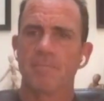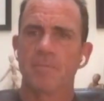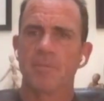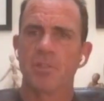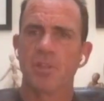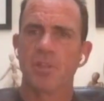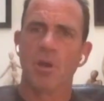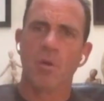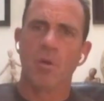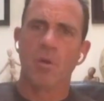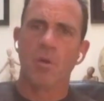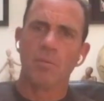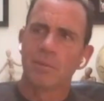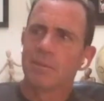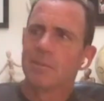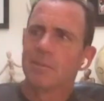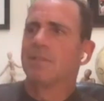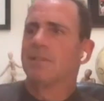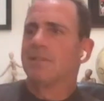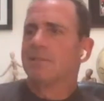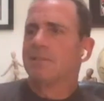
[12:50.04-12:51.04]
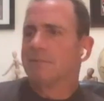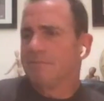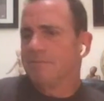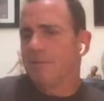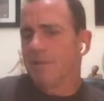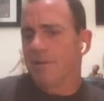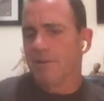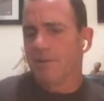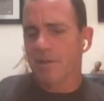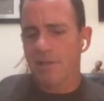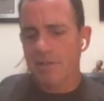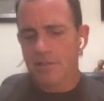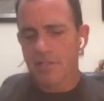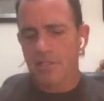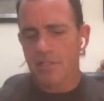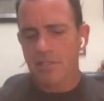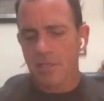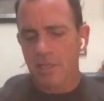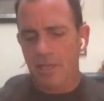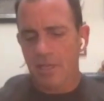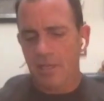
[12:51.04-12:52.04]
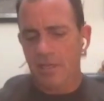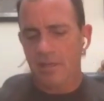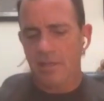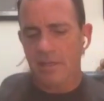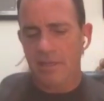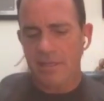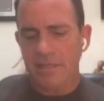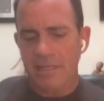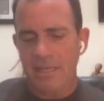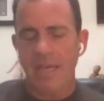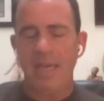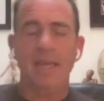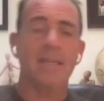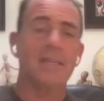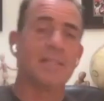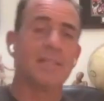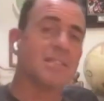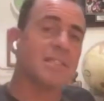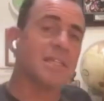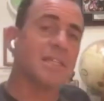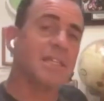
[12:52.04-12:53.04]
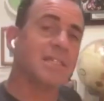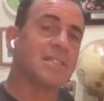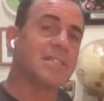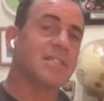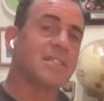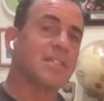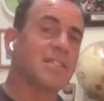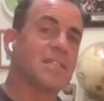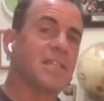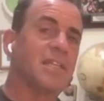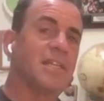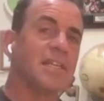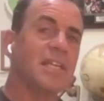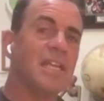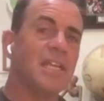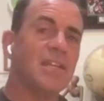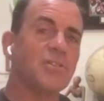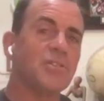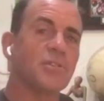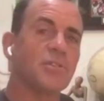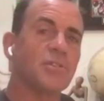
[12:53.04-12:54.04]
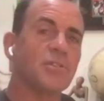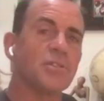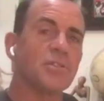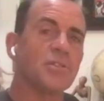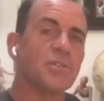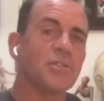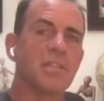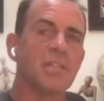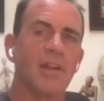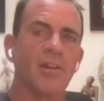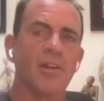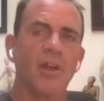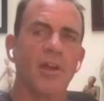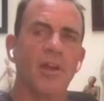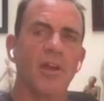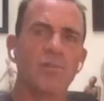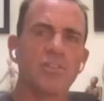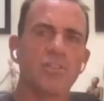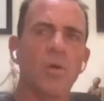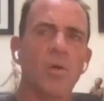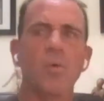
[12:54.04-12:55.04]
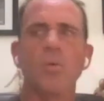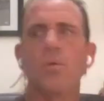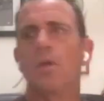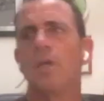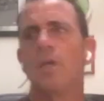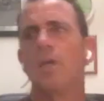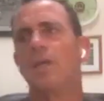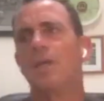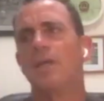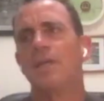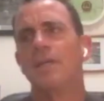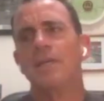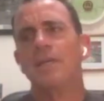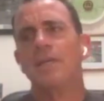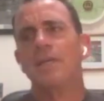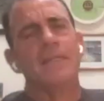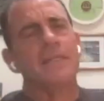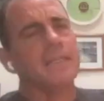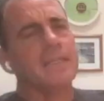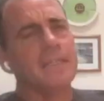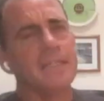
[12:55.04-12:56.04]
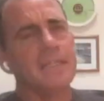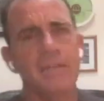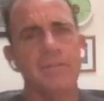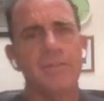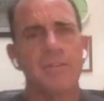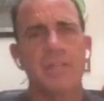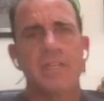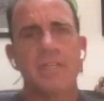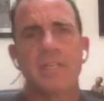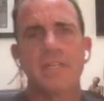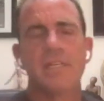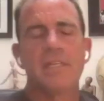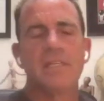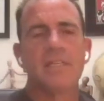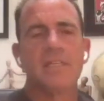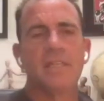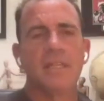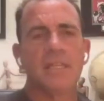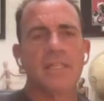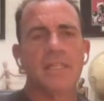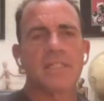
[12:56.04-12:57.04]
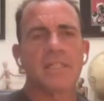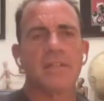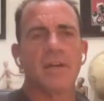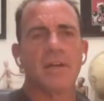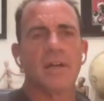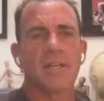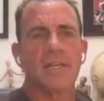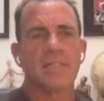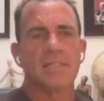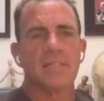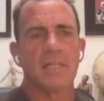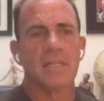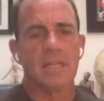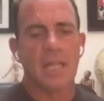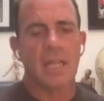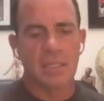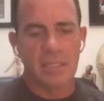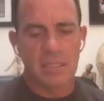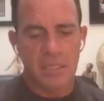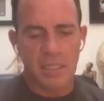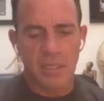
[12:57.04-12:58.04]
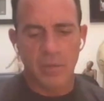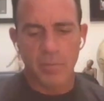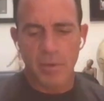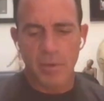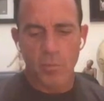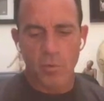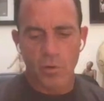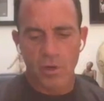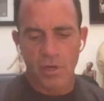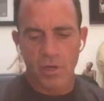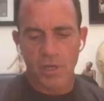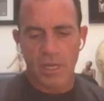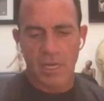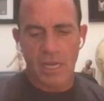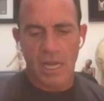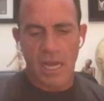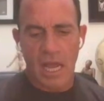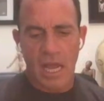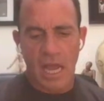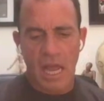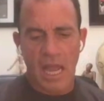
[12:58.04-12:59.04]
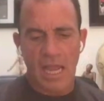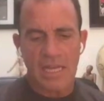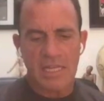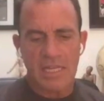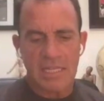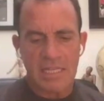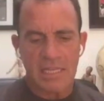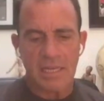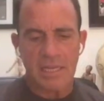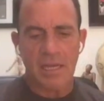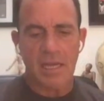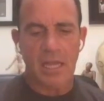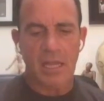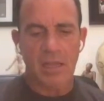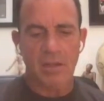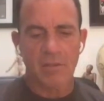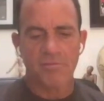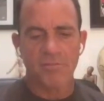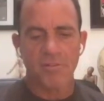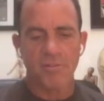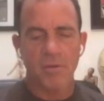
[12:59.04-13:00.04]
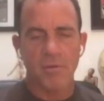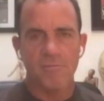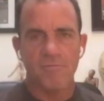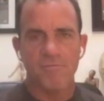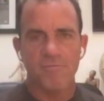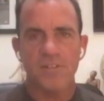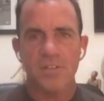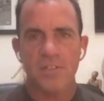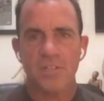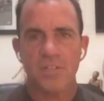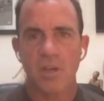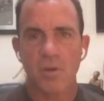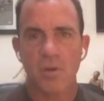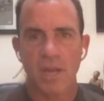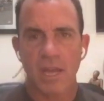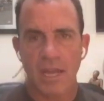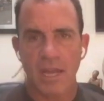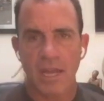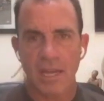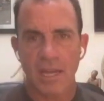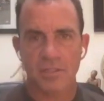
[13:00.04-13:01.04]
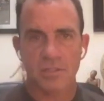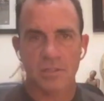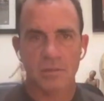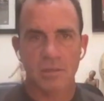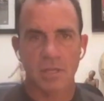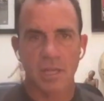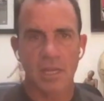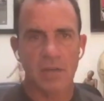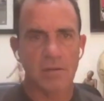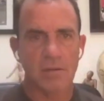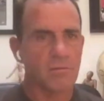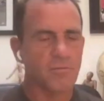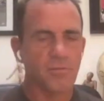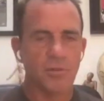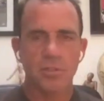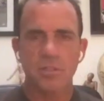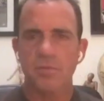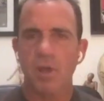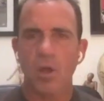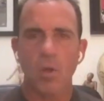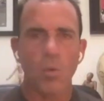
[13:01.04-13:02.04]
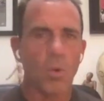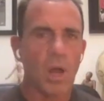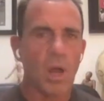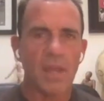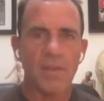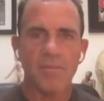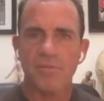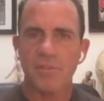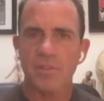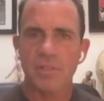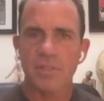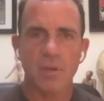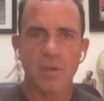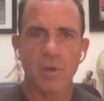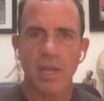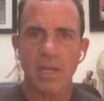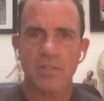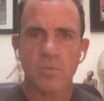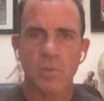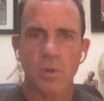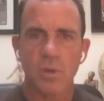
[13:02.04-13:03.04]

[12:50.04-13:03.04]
So very just, yeah, it's just an interesting scenario. So give the listening audience a little bit more idea of PhysioX. And first of all, why PhysioX?